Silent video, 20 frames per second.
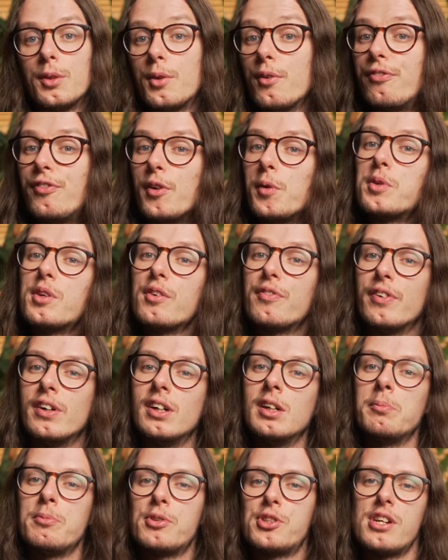The
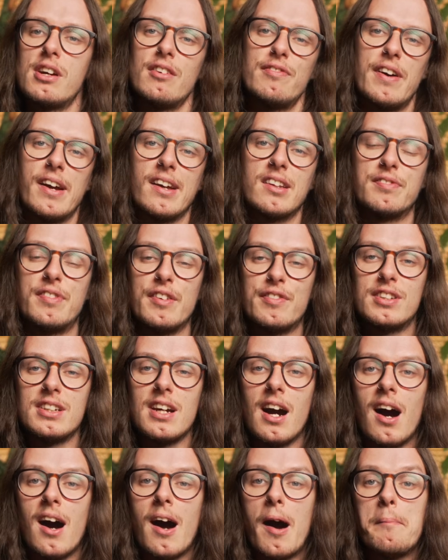FujiFilm GFX
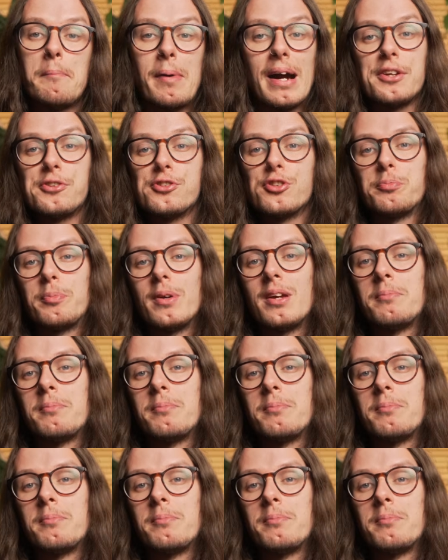50R might just be